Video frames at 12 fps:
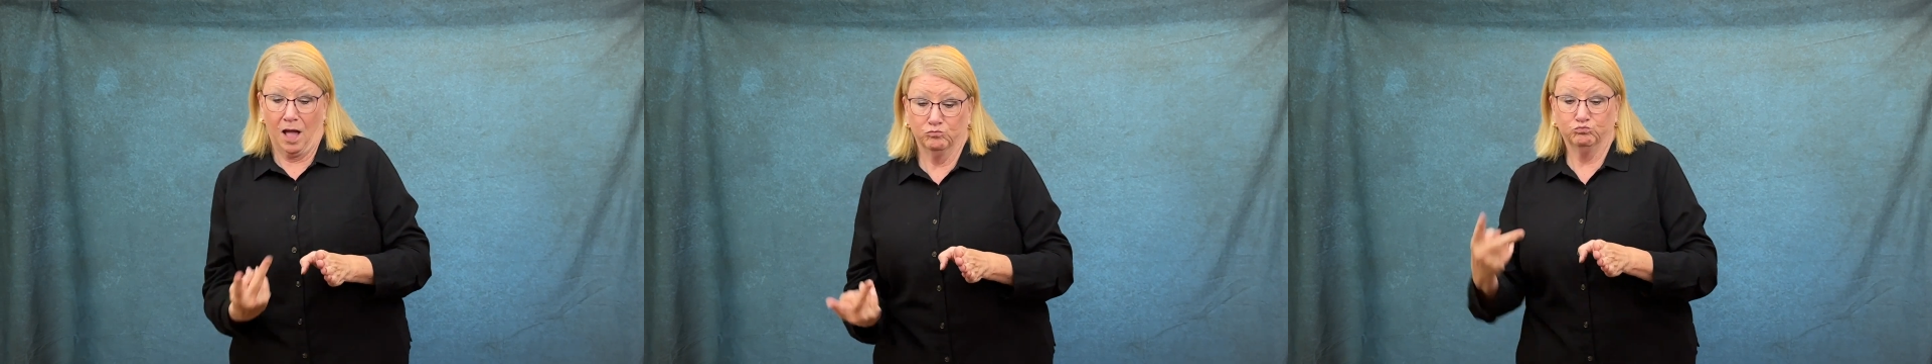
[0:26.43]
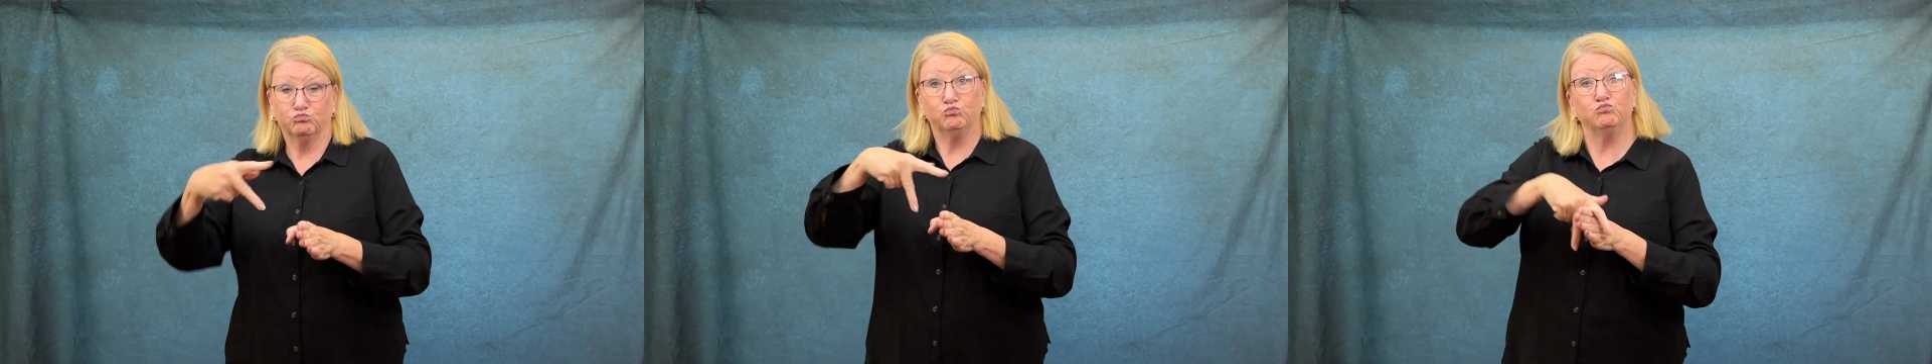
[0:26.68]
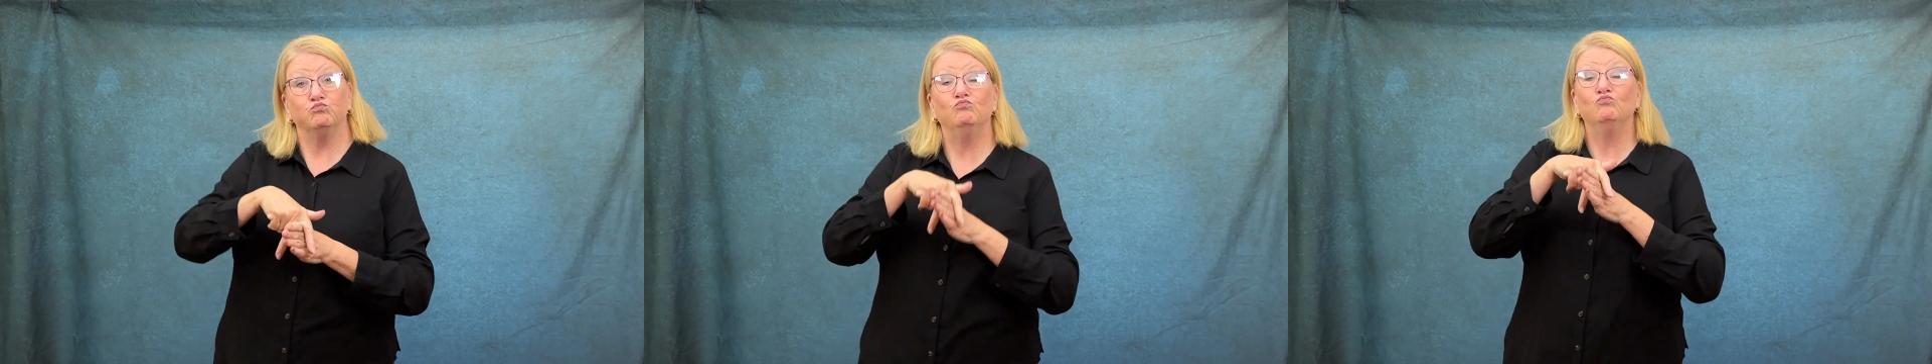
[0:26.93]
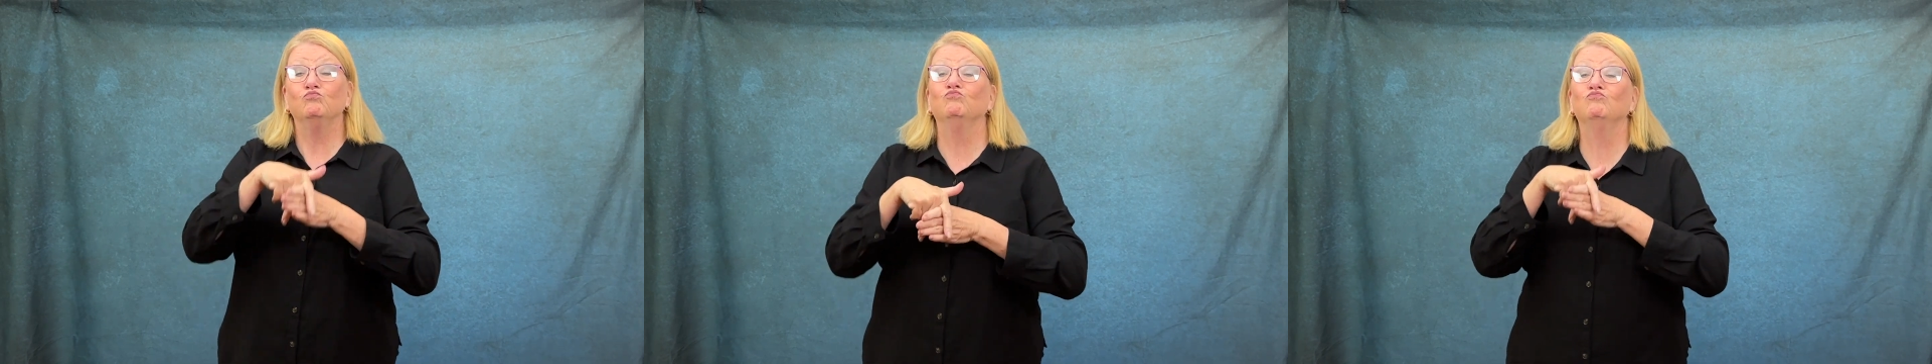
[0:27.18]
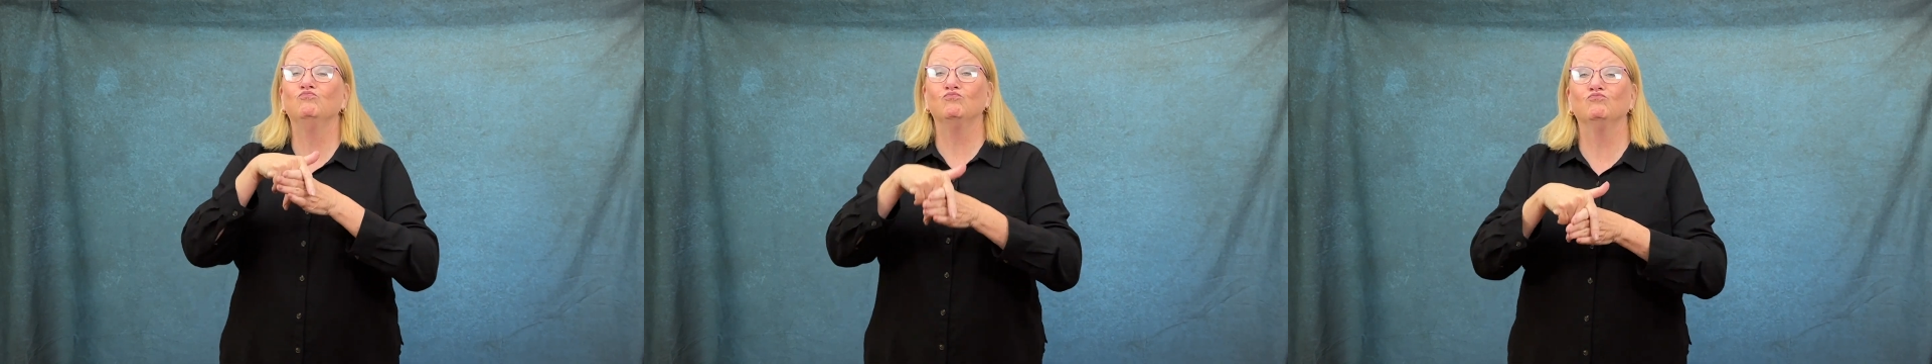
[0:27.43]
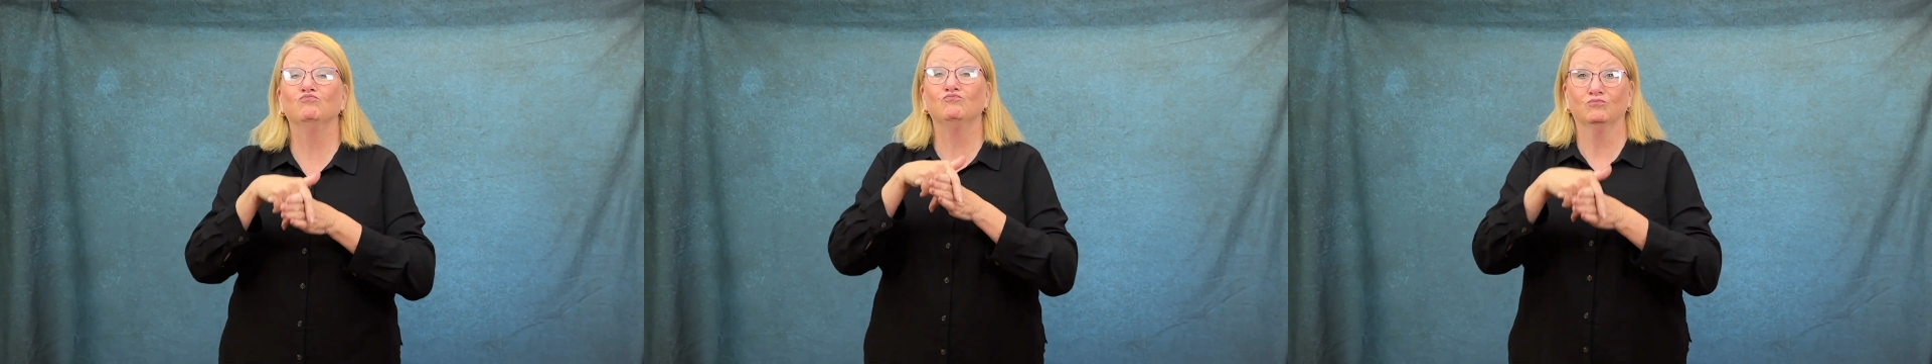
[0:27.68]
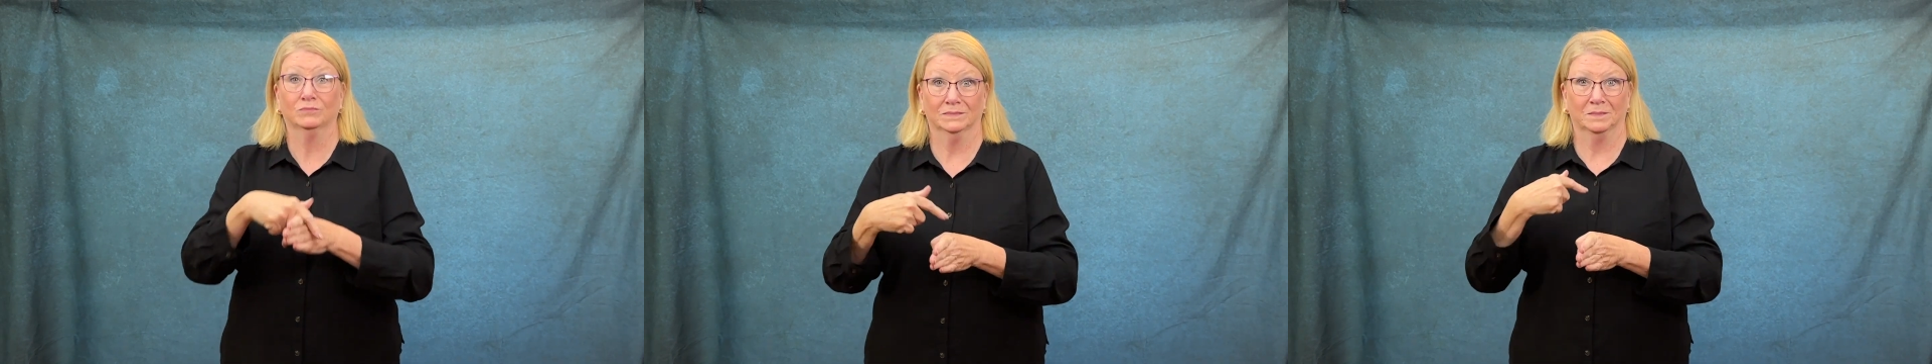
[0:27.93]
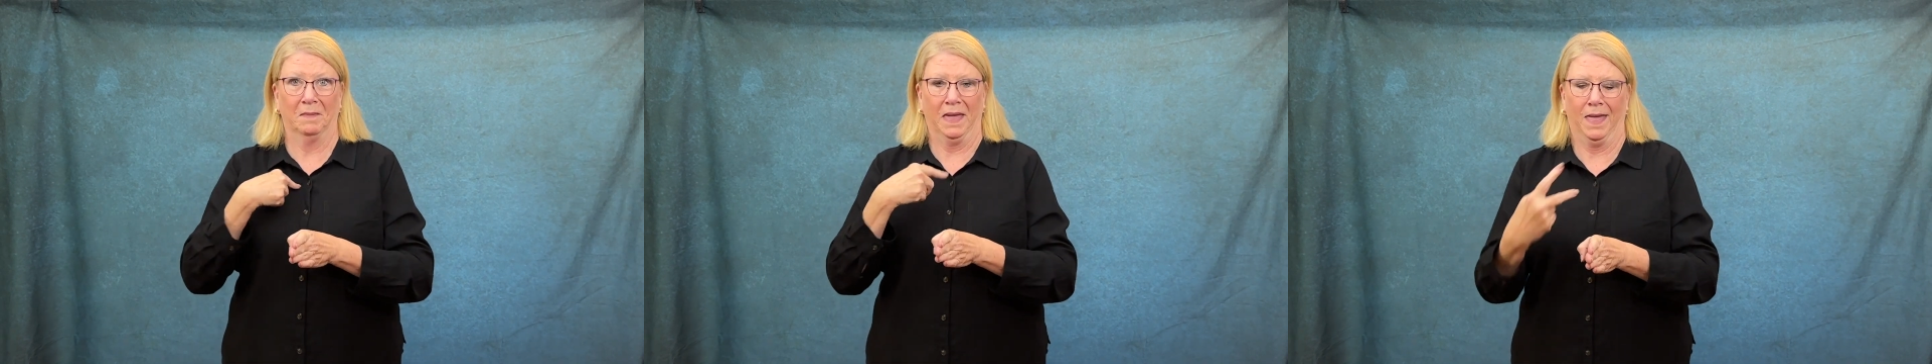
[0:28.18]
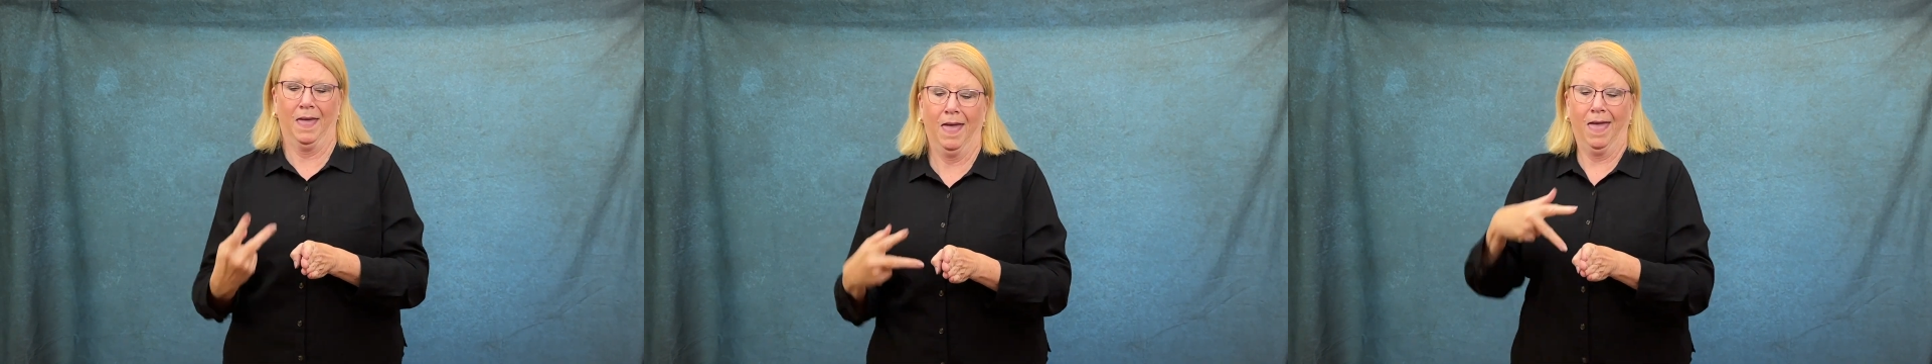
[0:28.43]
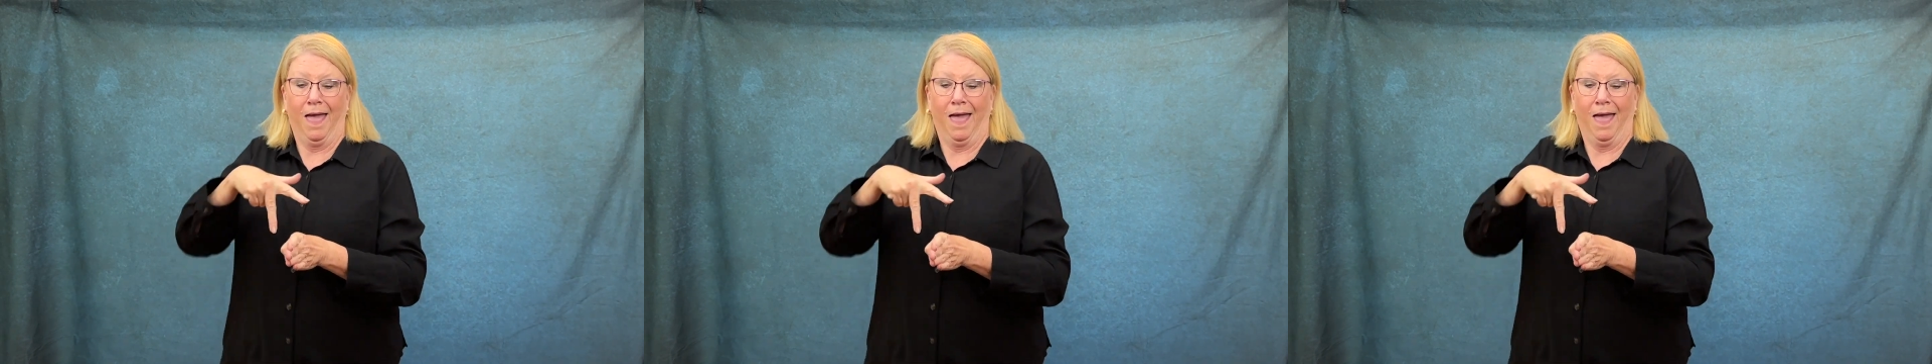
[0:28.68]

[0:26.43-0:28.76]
but so easy oscillating